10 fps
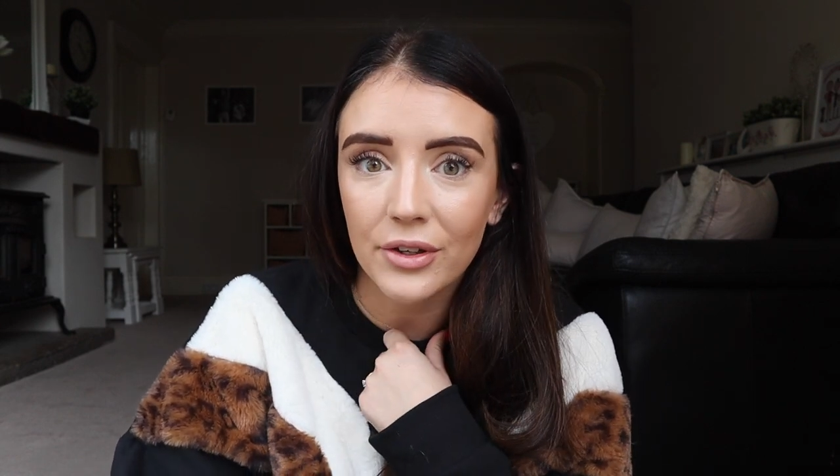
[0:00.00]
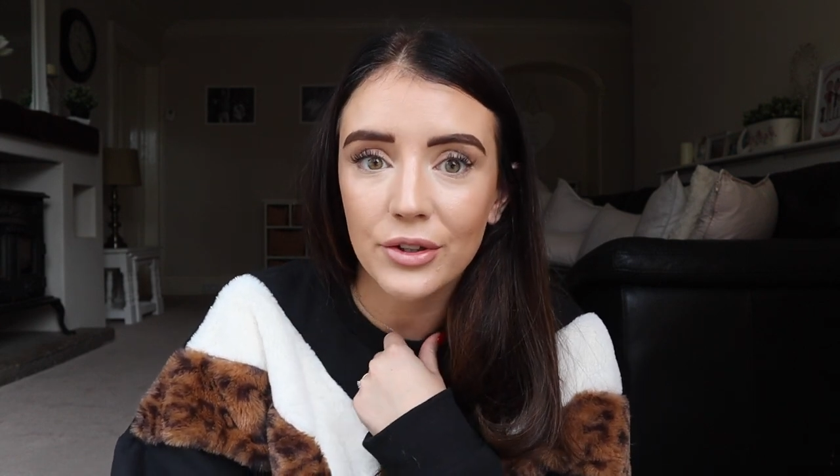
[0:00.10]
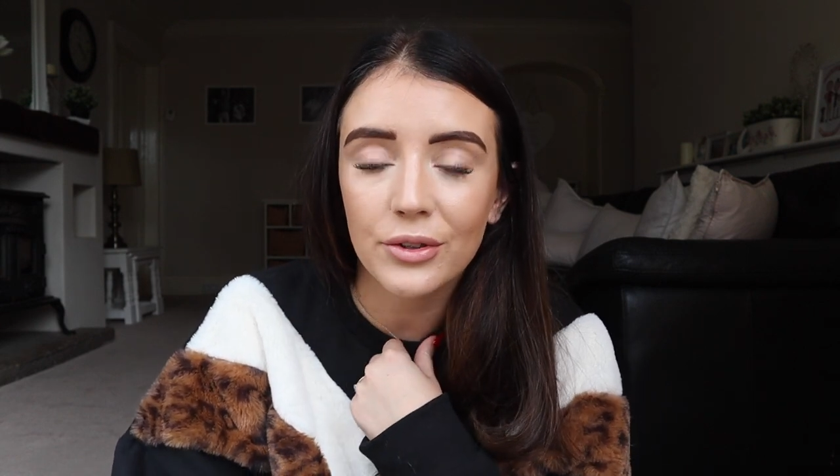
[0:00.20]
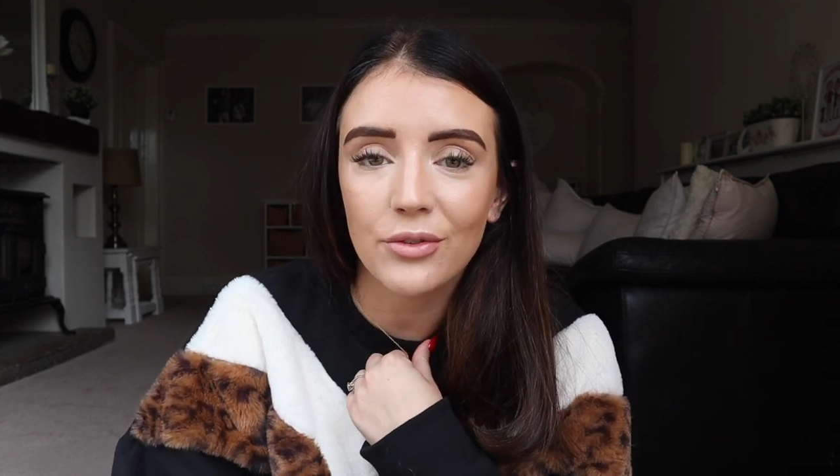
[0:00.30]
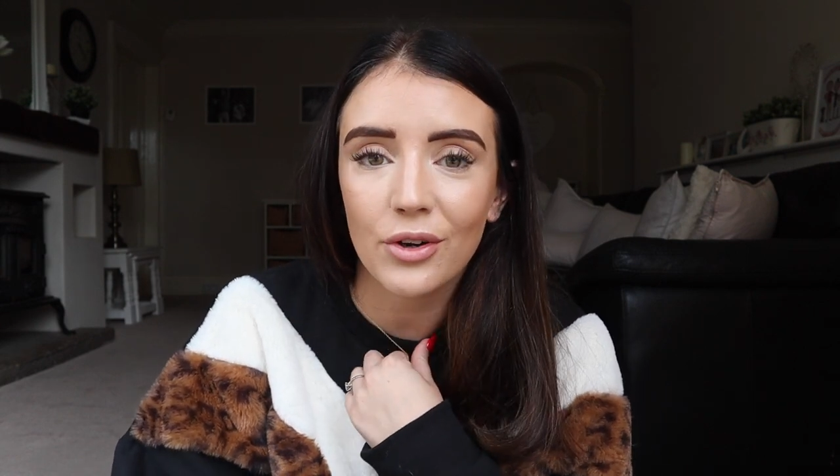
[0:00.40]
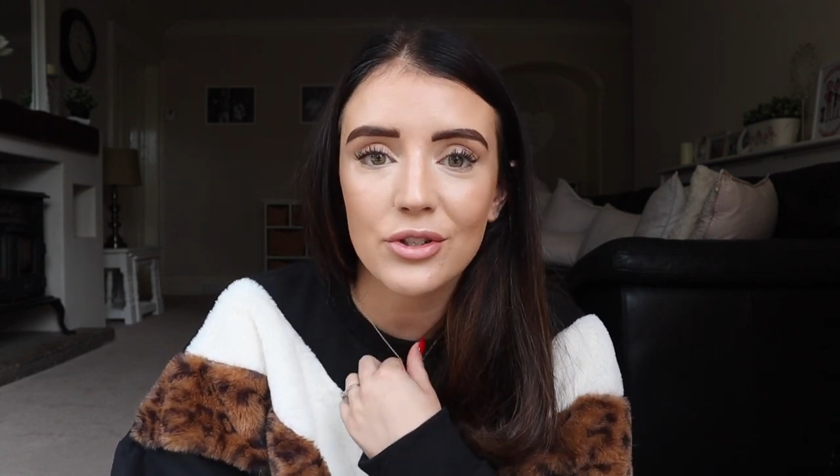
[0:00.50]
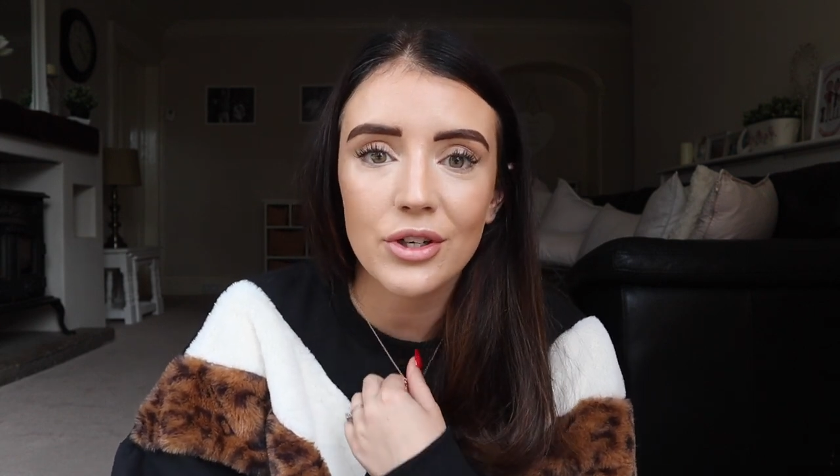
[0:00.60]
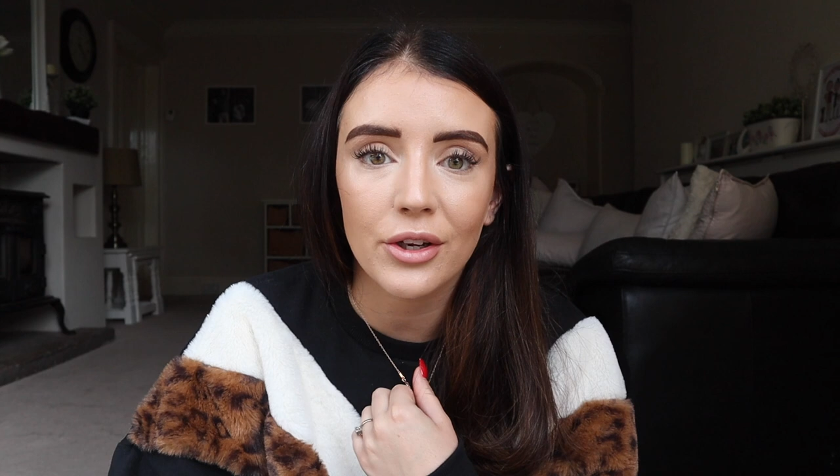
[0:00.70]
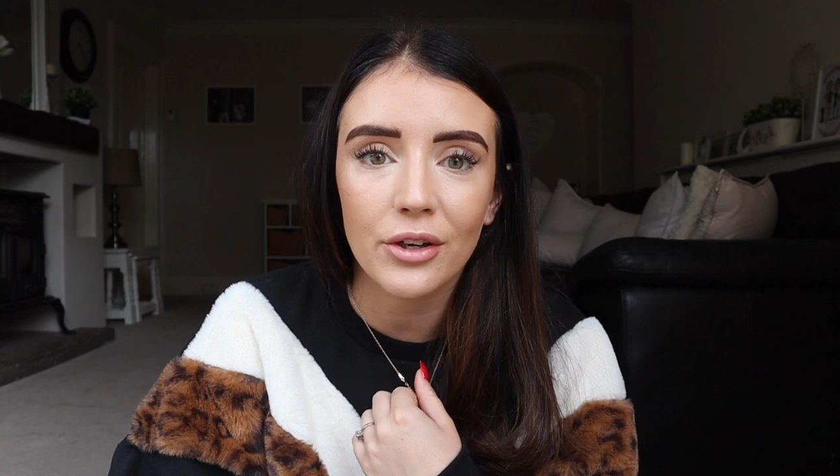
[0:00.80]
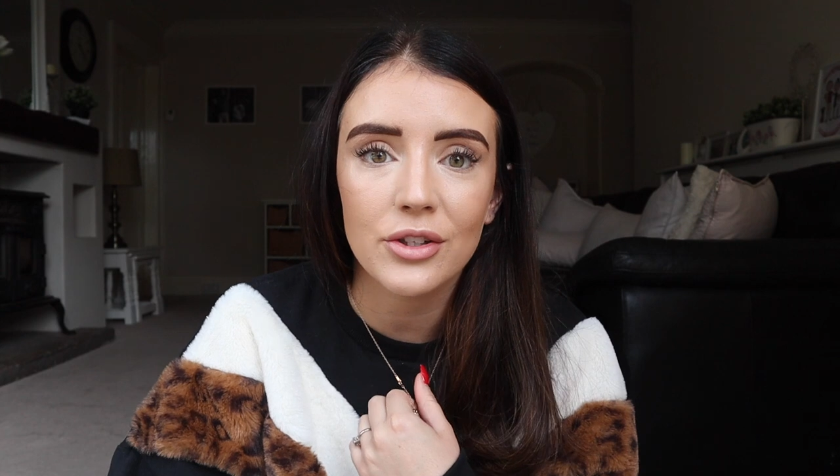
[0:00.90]
and you've got
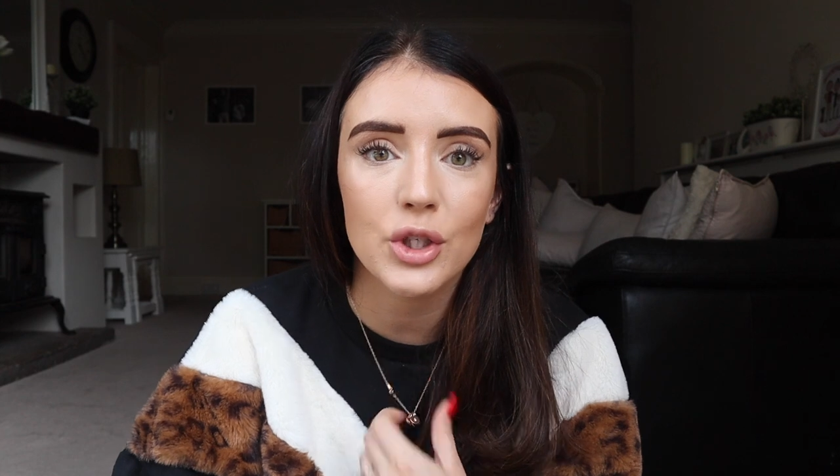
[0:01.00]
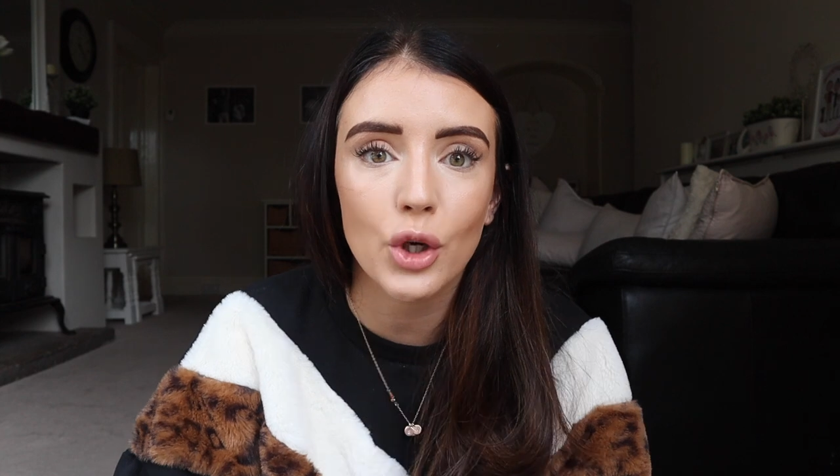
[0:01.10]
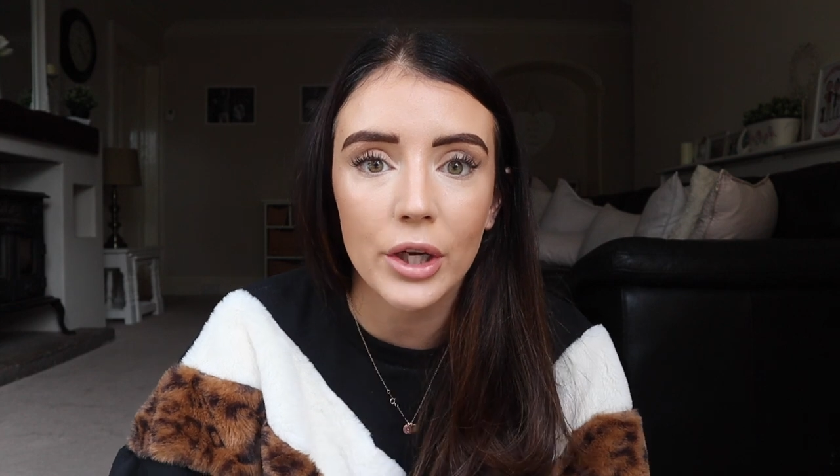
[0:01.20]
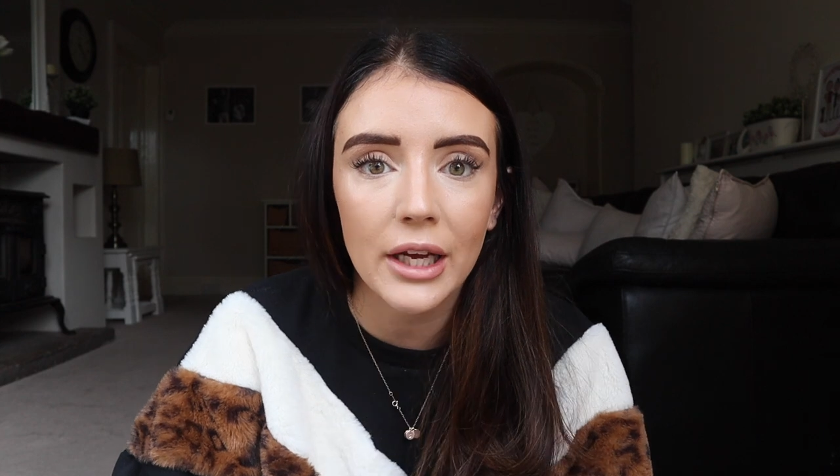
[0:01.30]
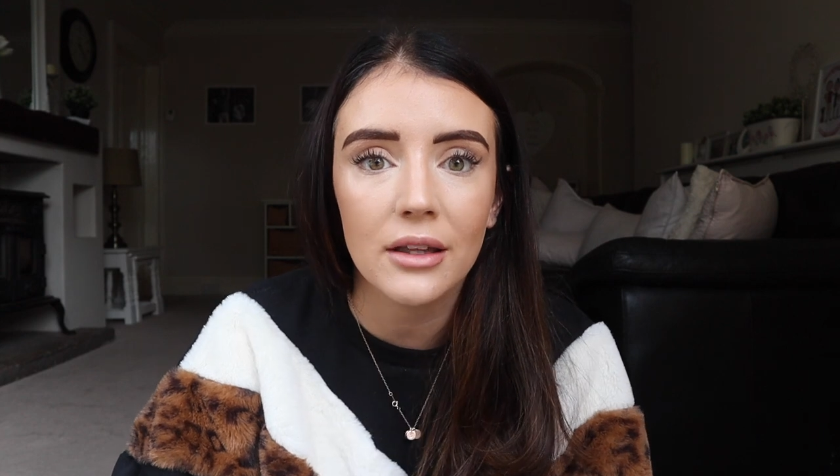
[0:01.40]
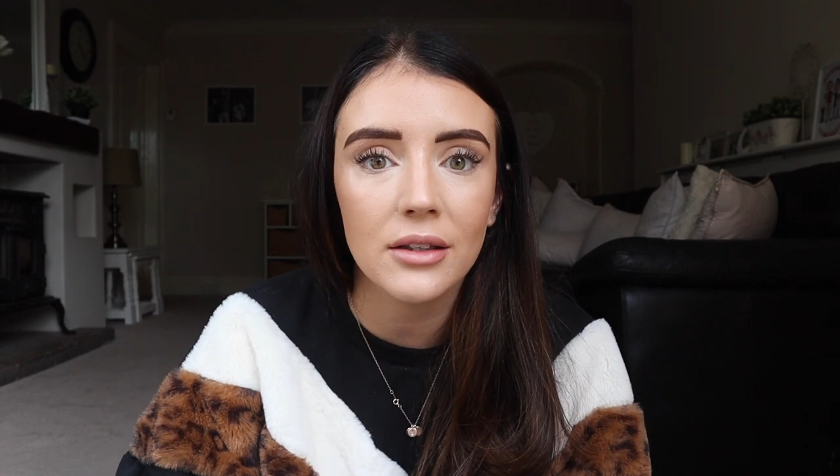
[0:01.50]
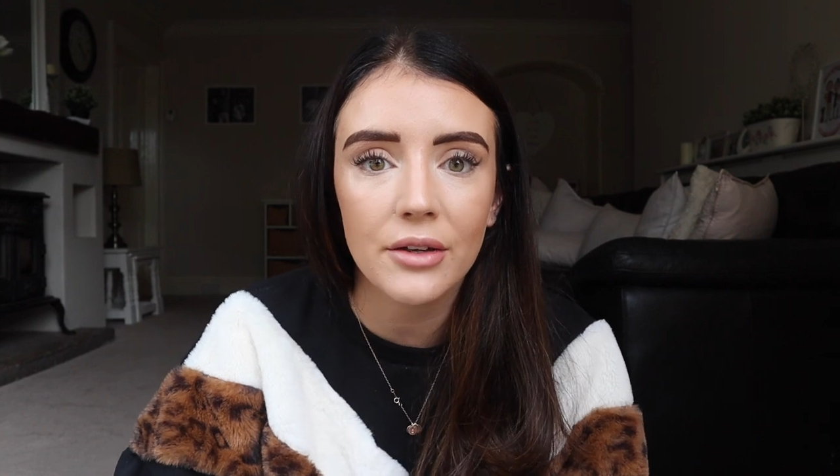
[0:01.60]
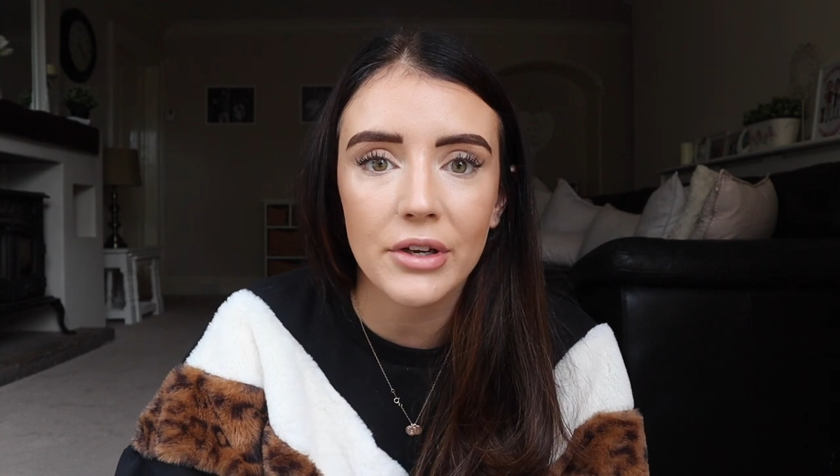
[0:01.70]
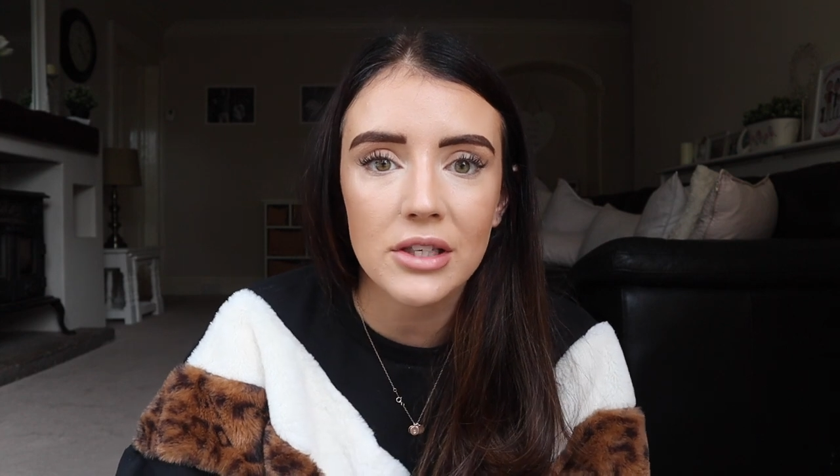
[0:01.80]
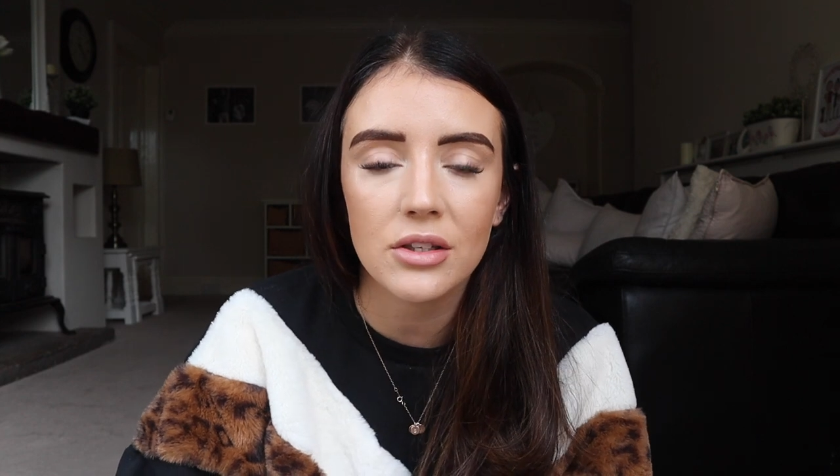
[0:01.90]
to enjoy it and
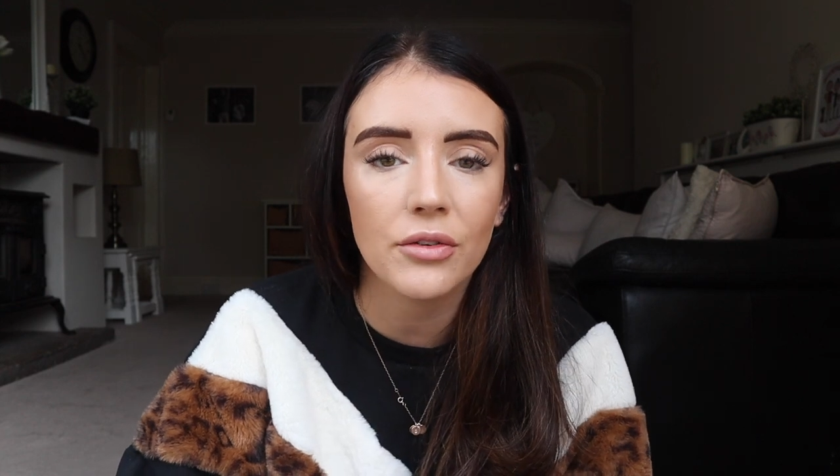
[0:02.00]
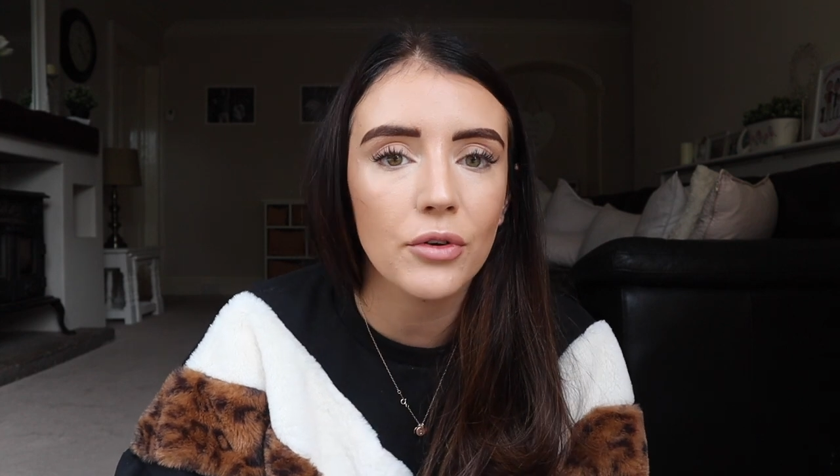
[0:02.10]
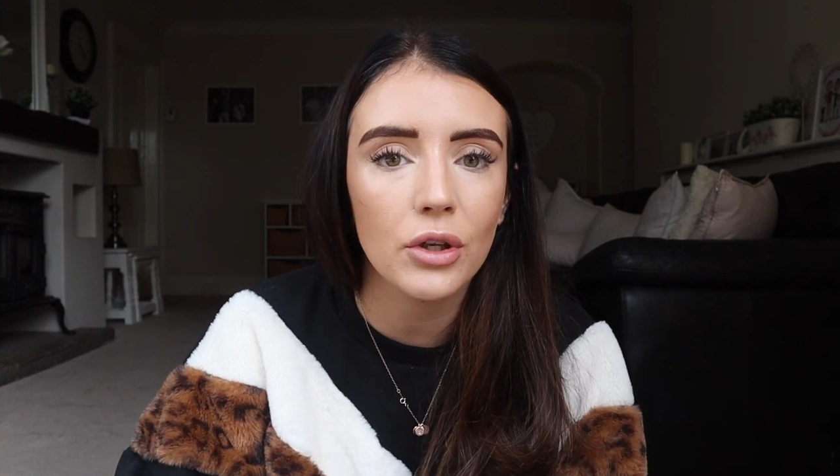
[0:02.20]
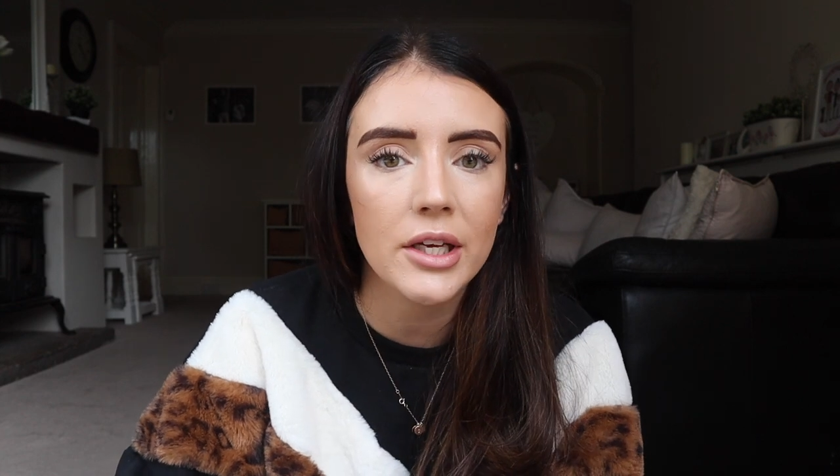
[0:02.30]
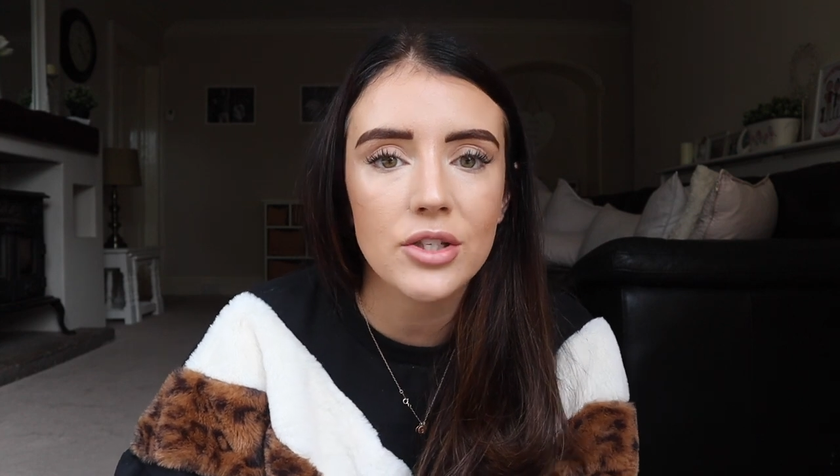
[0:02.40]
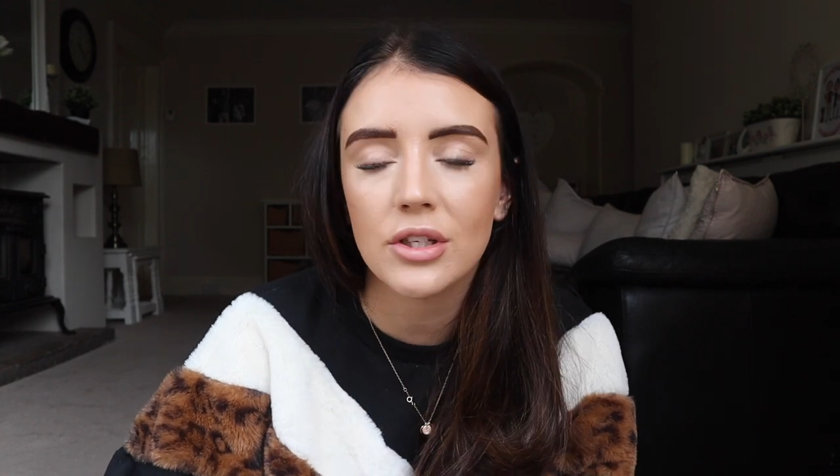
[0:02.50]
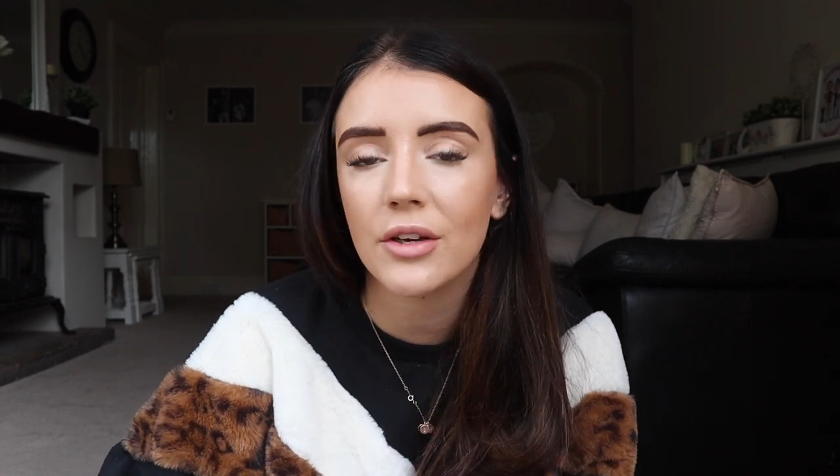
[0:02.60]
live it to the fullest.